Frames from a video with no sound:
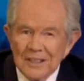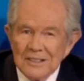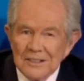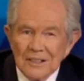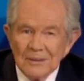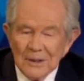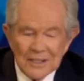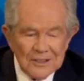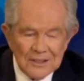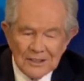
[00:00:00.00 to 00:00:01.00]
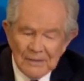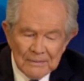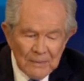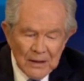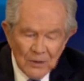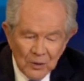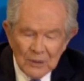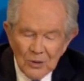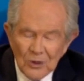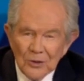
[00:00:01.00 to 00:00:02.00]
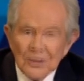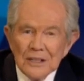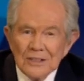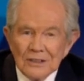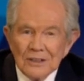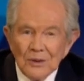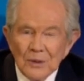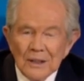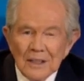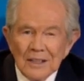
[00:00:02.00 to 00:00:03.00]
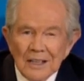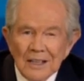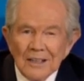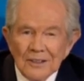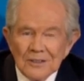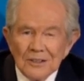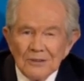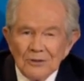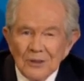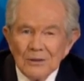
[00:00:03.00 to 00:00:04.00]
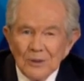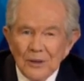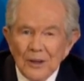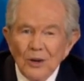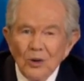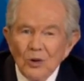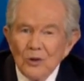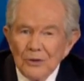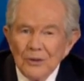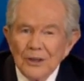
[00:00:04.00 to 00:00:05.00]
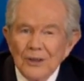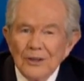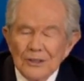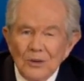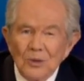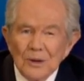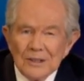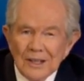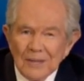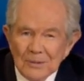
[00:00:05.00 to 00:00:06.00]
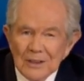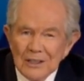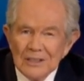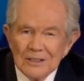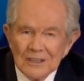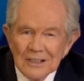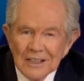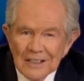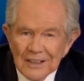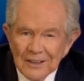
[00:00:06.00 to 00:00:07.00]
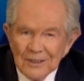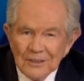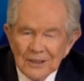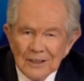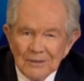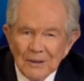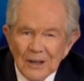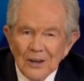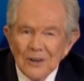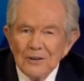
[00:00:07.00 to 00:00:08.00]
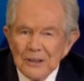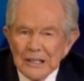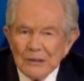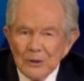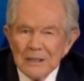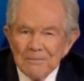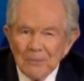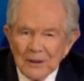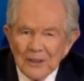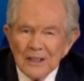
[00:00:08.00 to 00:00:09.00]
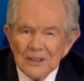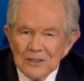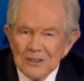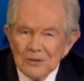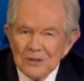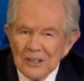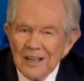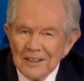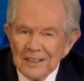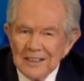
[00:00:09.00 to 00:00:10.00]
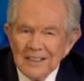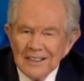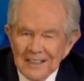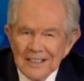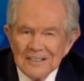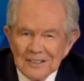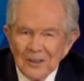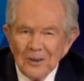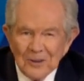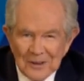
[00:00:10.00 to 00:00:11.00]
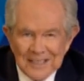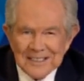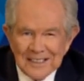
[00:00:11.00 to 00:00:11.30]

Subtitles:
ladies and gentlemen, that's just one more reason that we need to get ourselves right with the Lord, regardless of what's happening. The earth that we think is so solid isn't all that